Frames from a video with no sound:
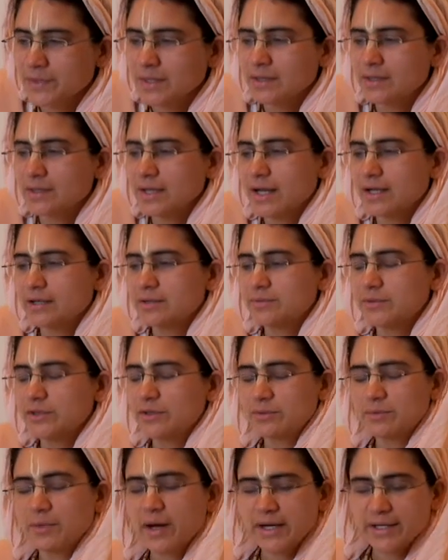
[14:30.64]
that,
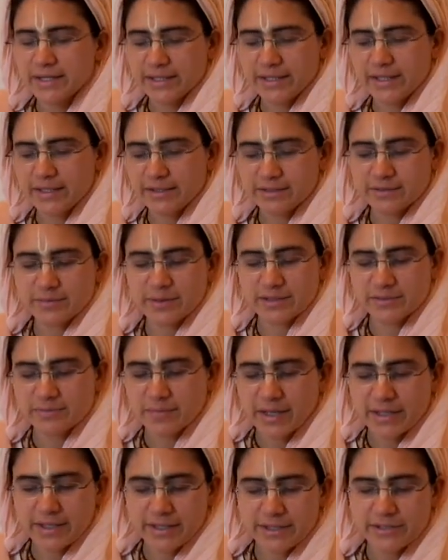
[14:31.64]
he expressed,
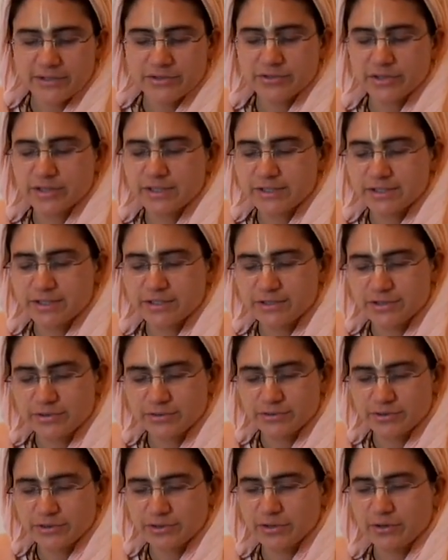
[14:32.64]
my interest is
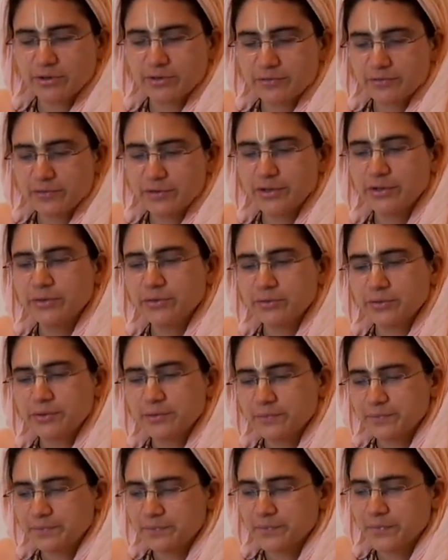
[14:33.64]
to serve
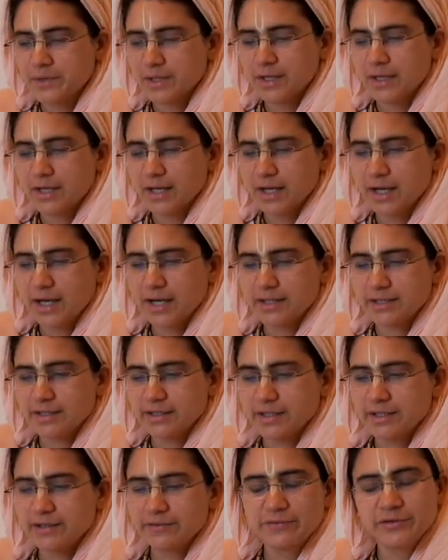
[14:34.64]
you.
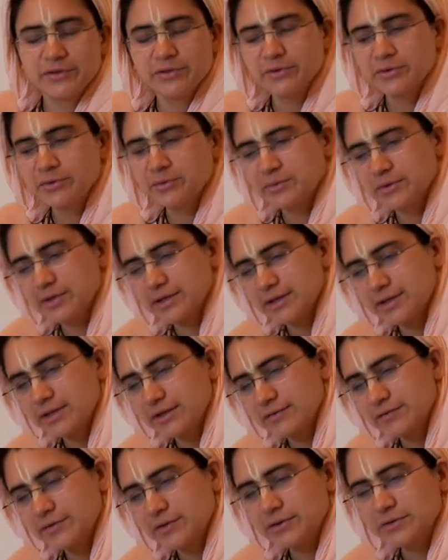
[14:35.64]
And if
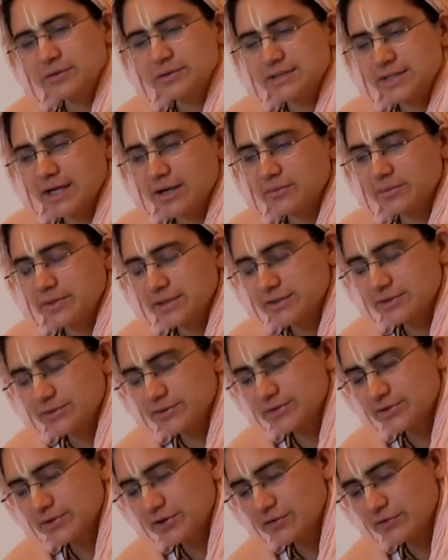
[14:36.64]
you tell me to
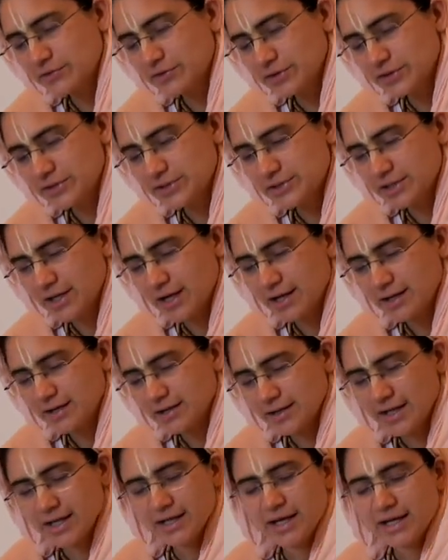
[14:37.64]
serve Krishna,
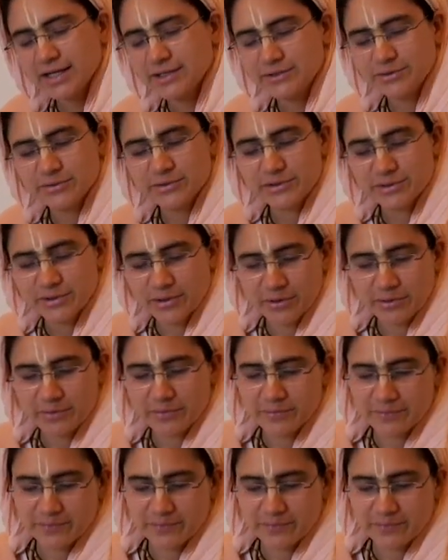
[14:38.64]
then I do so.